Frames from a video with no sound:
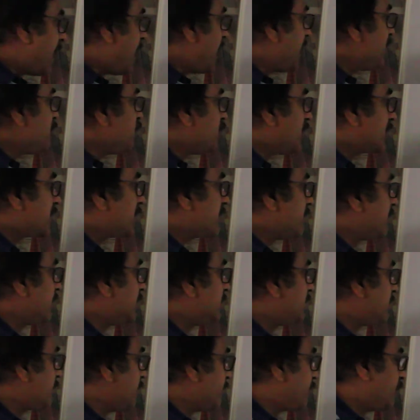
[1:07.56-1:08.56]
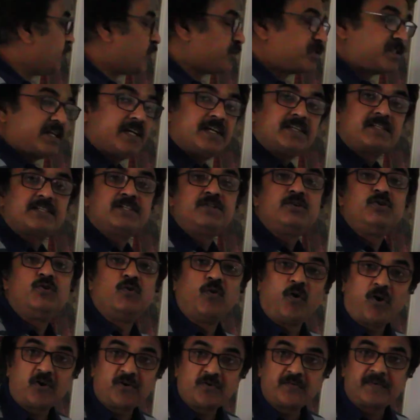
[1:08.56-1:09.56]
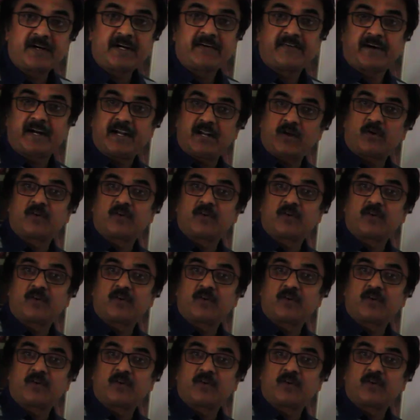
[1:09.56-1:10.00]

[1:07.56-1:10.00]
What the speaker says: and you are given 3 forces. You want to find